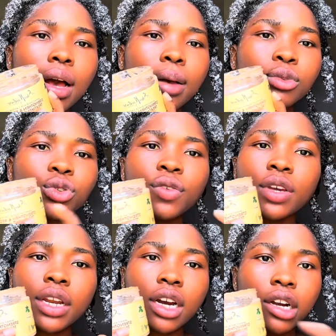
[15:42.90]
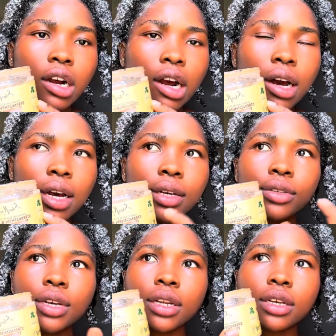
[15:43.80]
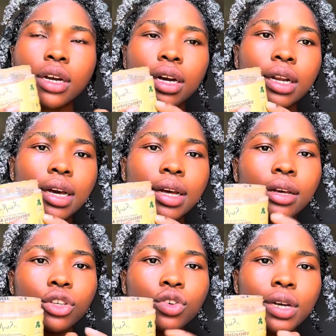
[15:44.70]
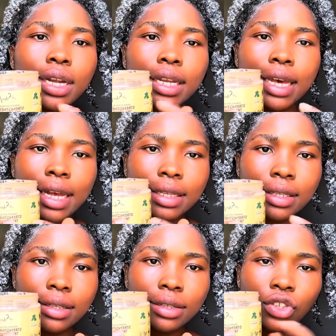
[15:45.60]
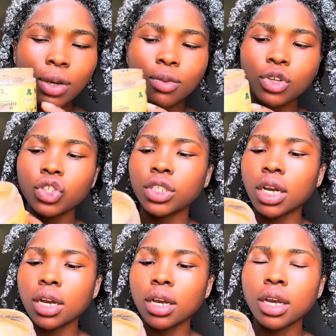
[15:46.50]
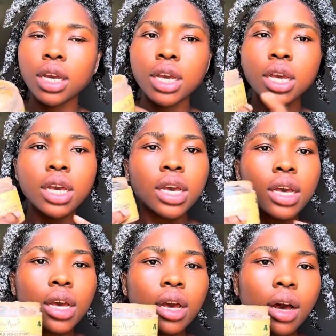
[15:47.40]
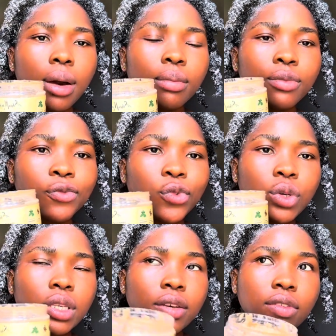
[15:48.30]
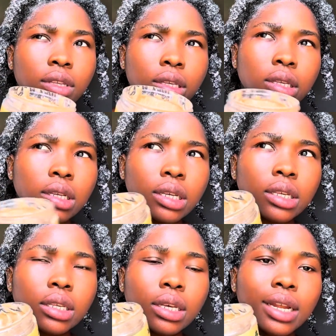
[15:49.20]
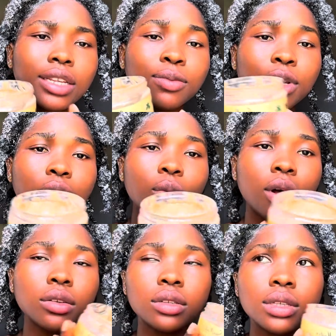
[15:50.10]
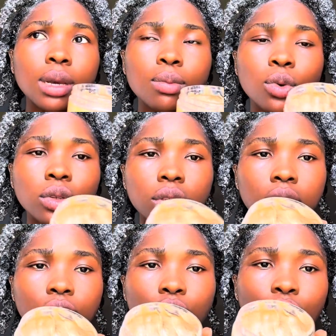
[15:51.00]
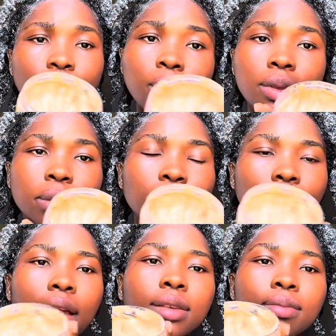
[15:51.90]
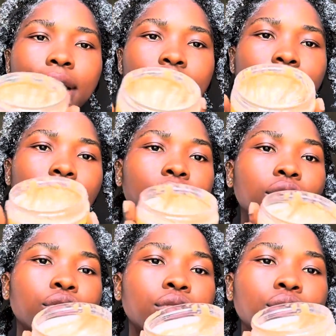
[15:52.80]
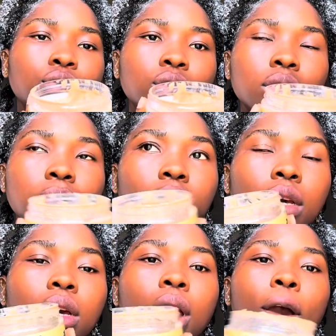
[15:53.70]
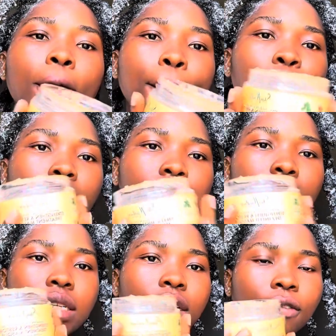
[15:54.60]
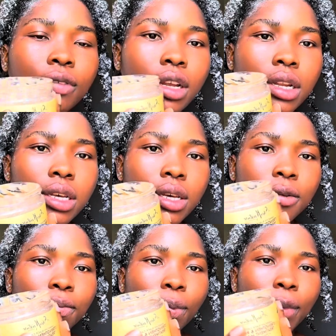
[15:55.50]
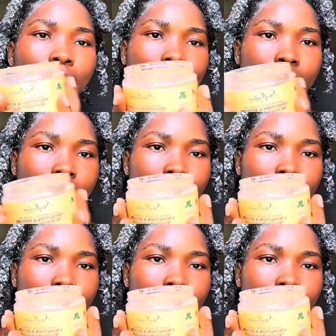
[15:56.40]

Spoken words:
So if you're in Accra, you're in Ghana, you can get Shea Moisture for 70 cedis, and it's been a while since I bought this, so maybe the price might have increased or something. But yeah, definitely get,